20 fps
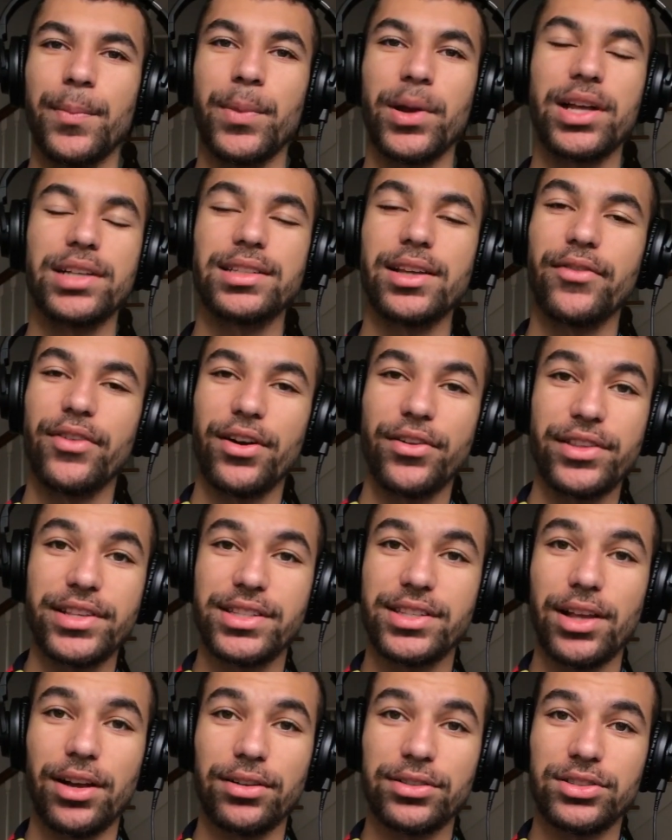And because I've heard this
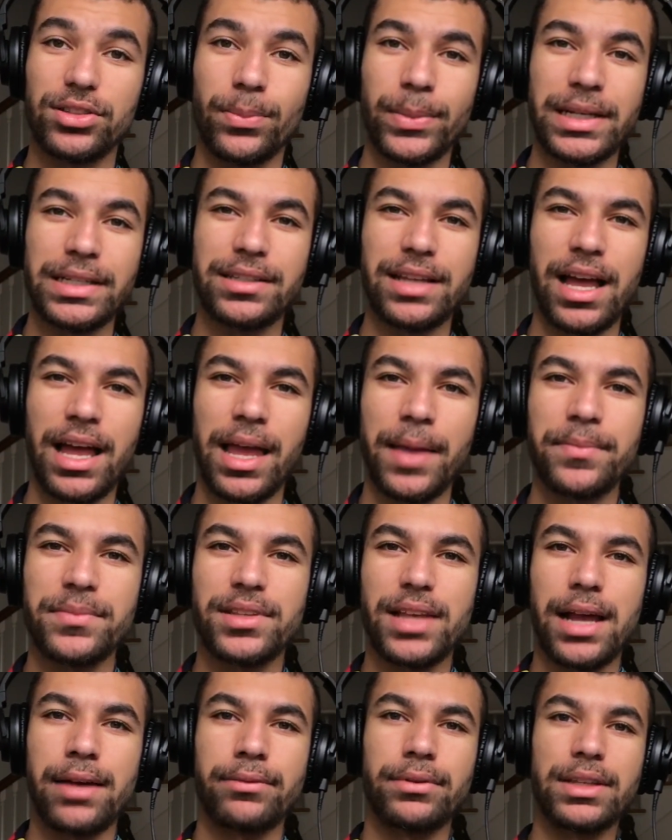song so many times,
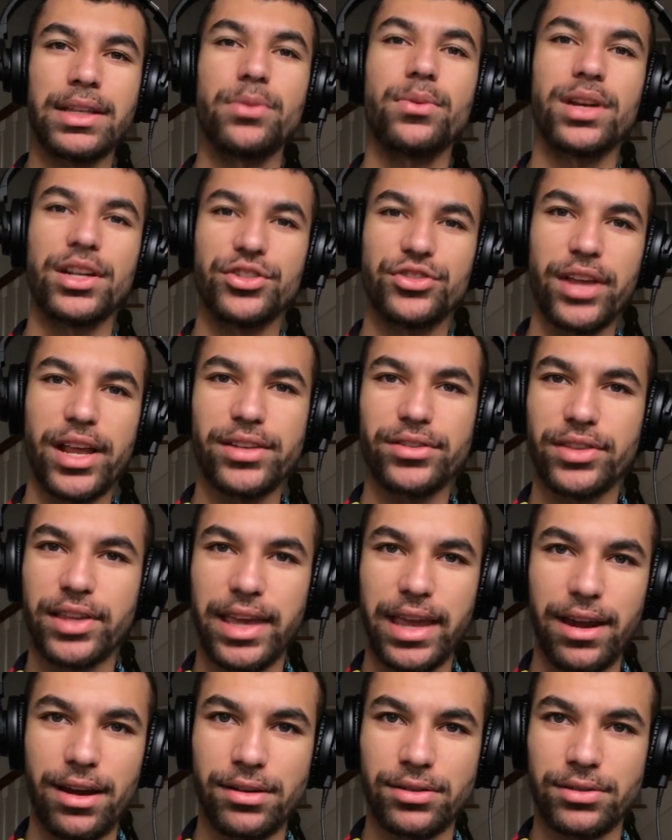I really want to change the
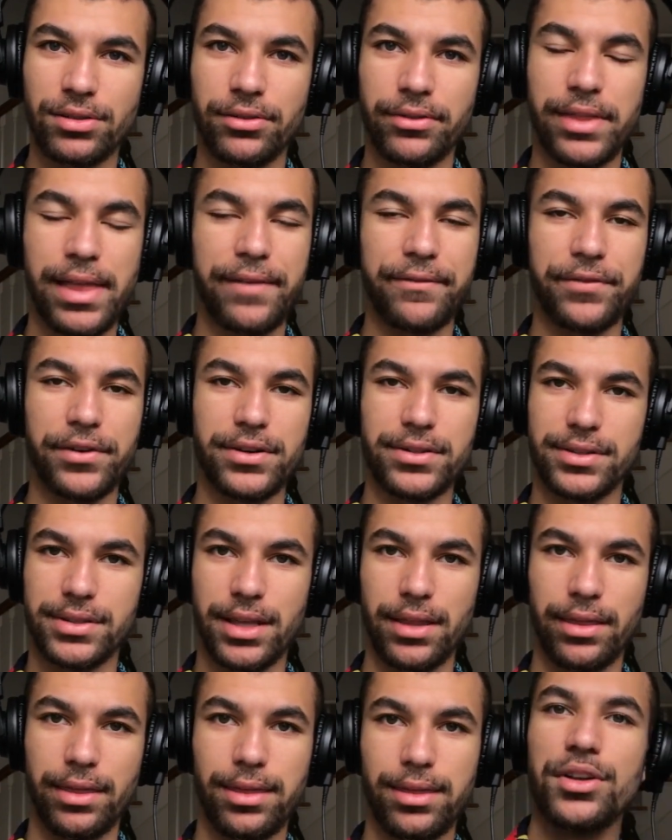character of that first
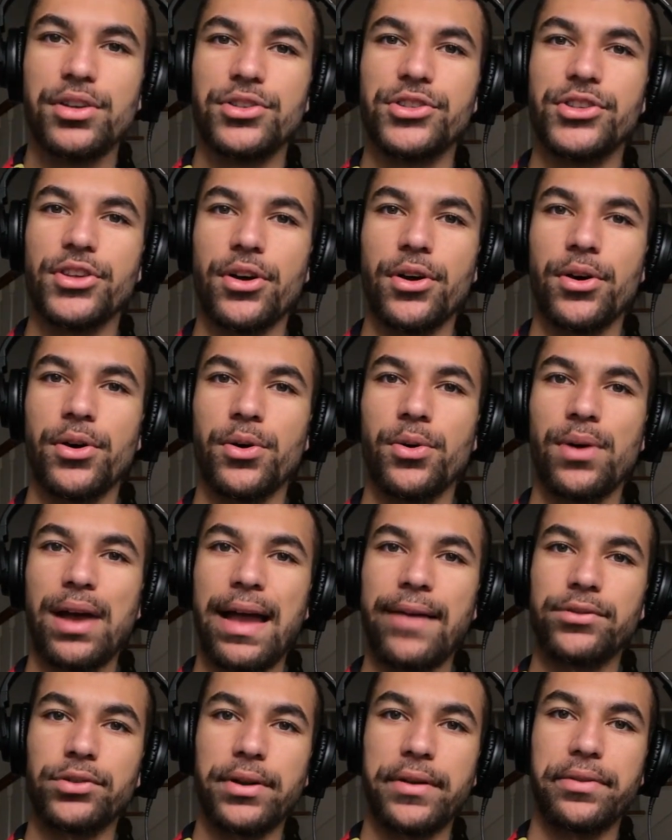synth. So
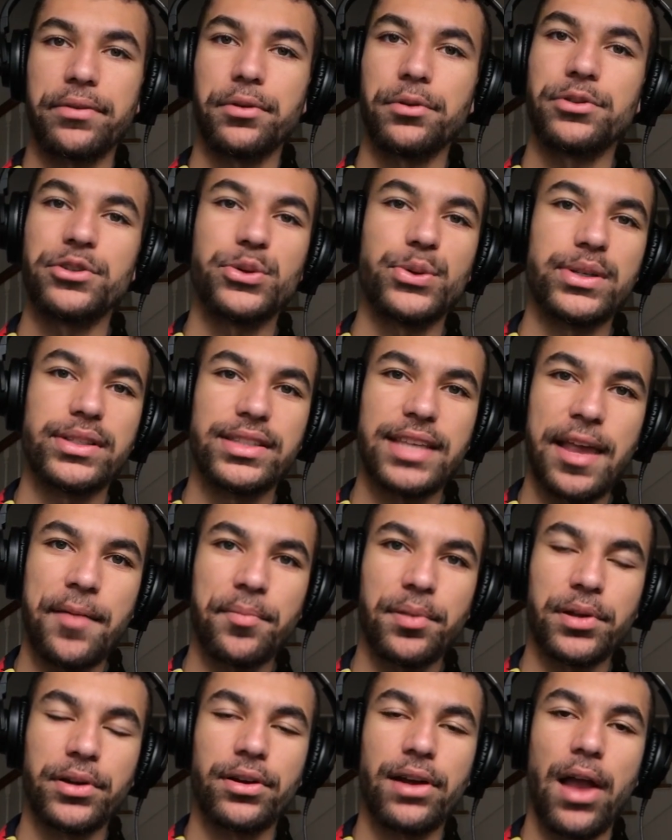after I threw it into a
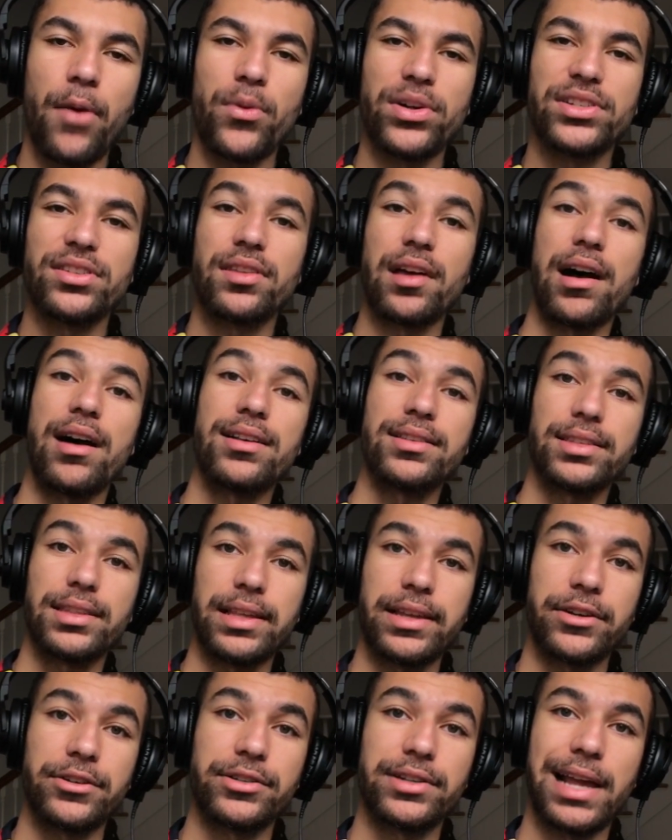sampler, I went to the
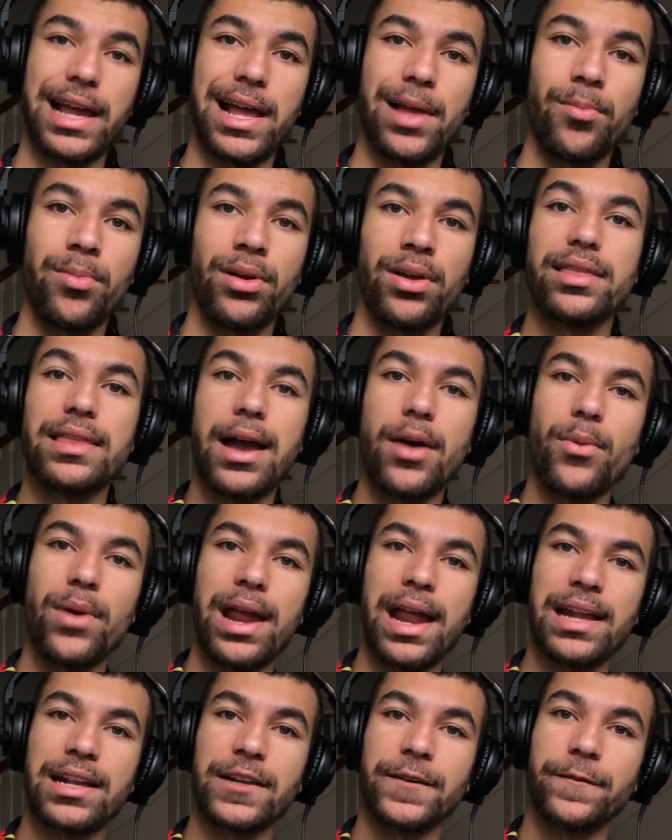oscillator tab. That
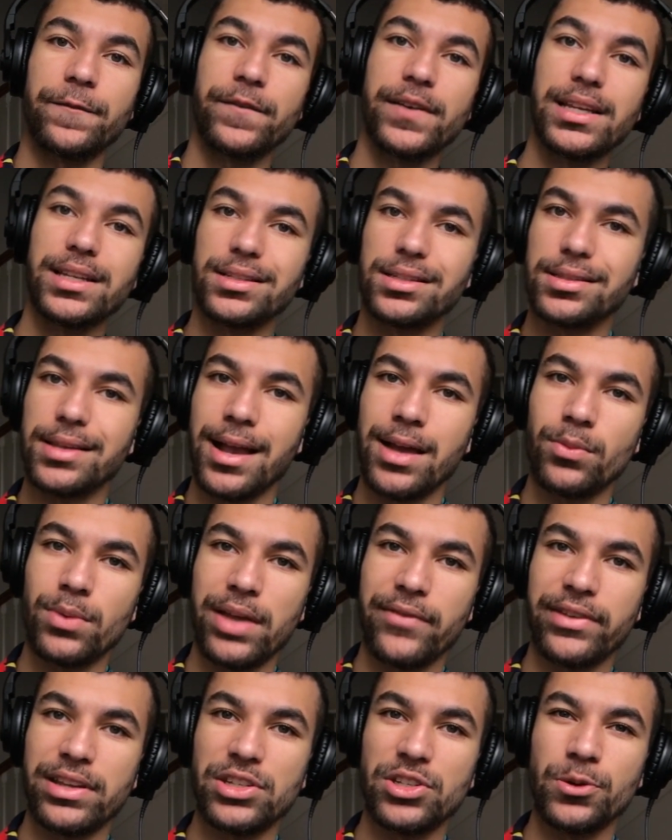way I could feed a sine
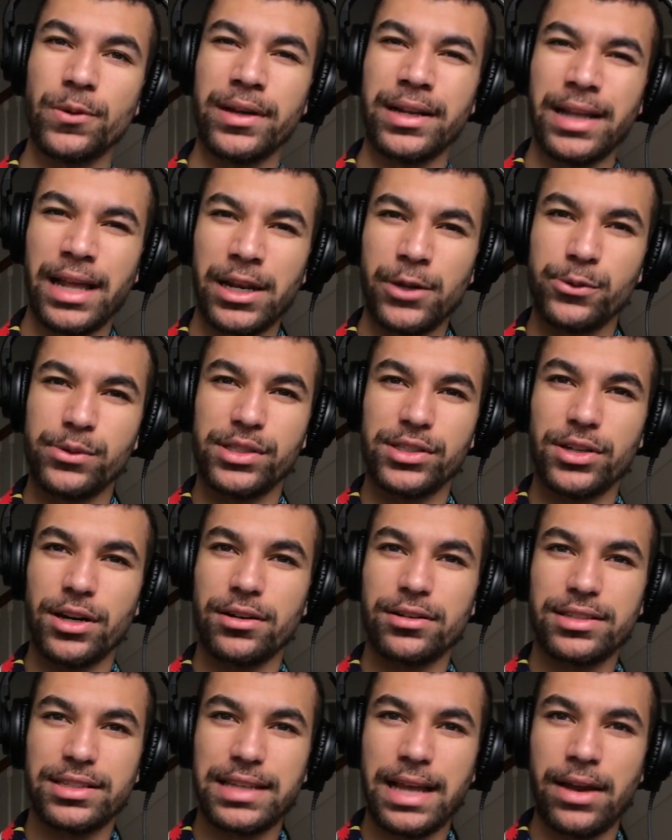wave into it and it would
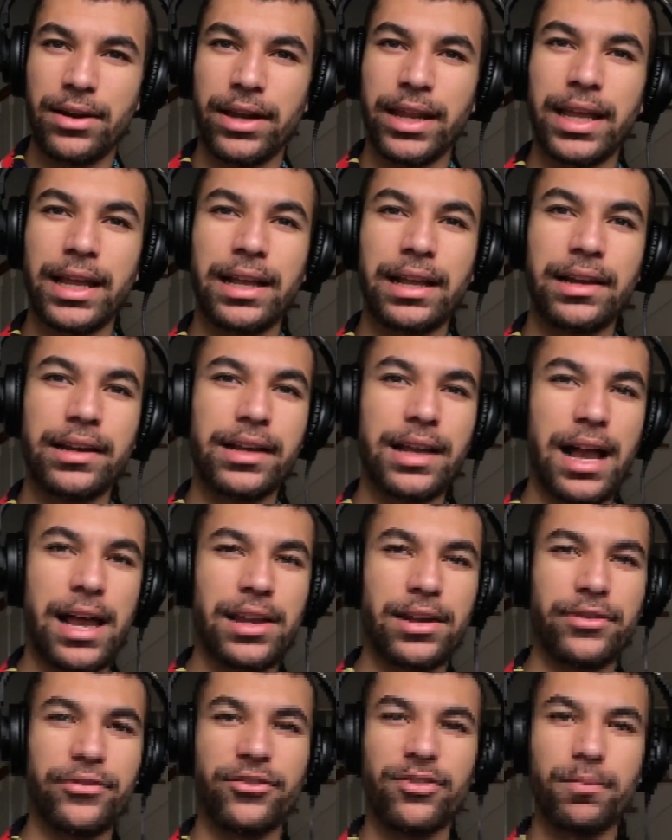start sounding kind
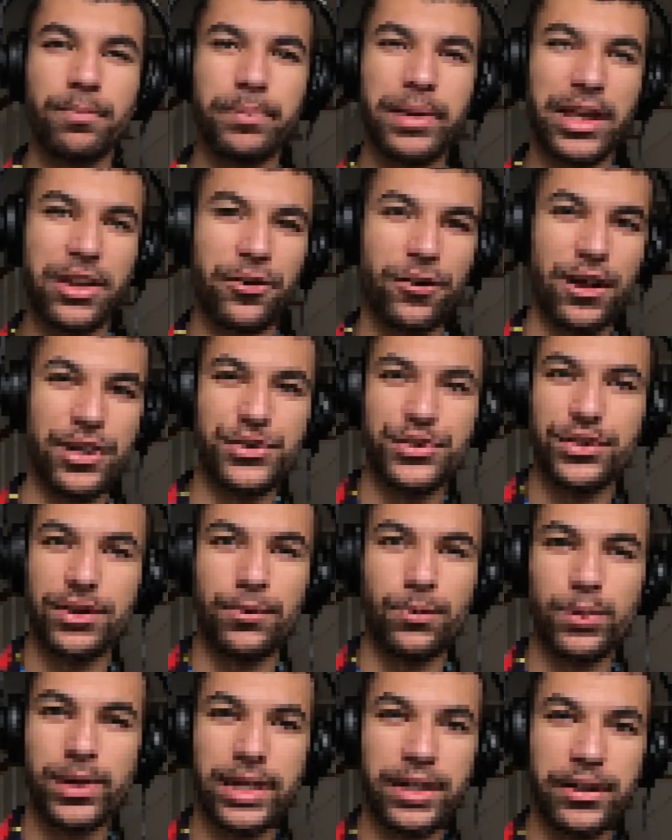of bit crushed
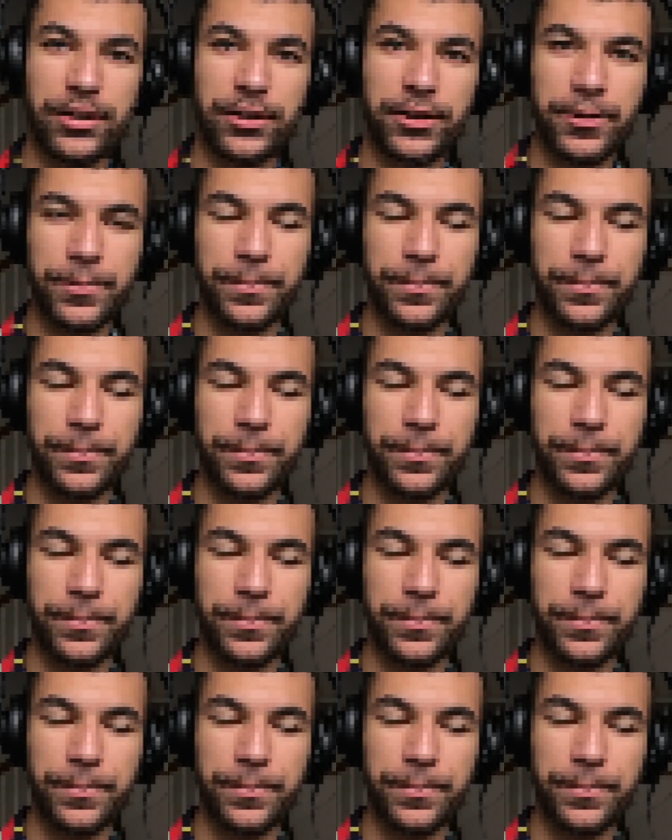and weird.